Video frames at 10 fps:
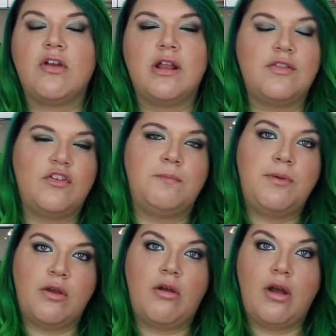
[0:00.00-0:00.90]
It is just
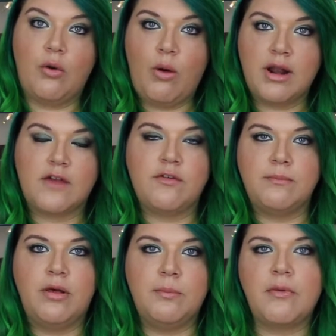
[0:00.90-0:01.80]
pure aquatic from
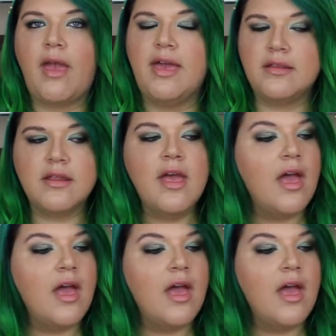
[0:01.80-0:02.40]
Pulp Riot.